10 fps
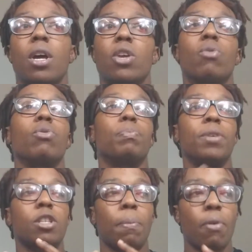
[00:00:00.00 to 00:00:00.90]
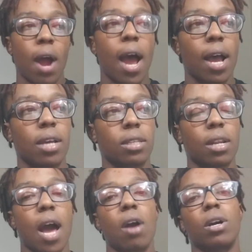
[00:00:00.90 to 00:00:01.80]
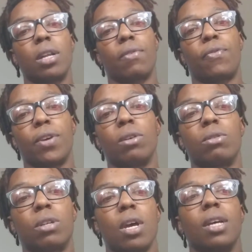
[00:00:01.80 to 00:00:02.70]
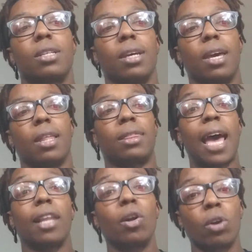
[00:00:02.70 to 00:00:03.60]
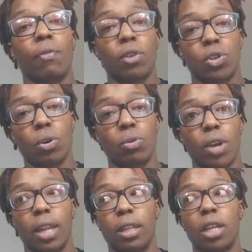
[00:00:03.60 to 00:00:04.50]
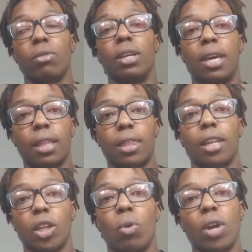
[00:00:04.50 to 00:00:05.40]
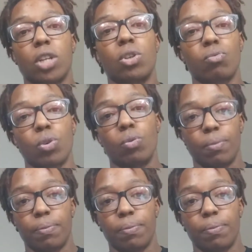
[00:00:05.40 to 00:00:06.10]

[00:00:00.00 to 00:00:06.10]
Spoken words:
You'll be surprised on how good it feels to get that load off your shoulder and literally get that load out your room.